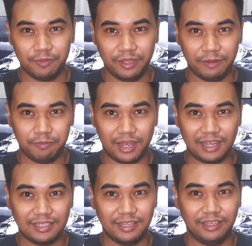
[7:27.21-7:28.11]
the
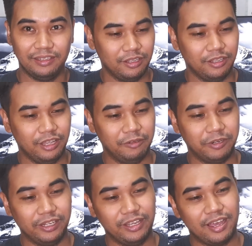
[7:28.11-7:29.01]
unboxing, it
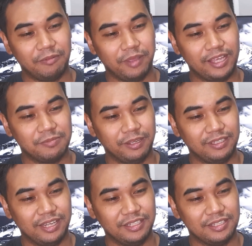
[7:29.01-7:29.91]
really got my
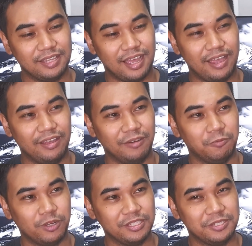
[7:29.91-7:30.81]
expectations high on
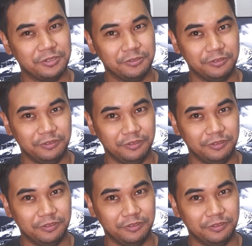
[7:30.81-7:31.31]
what to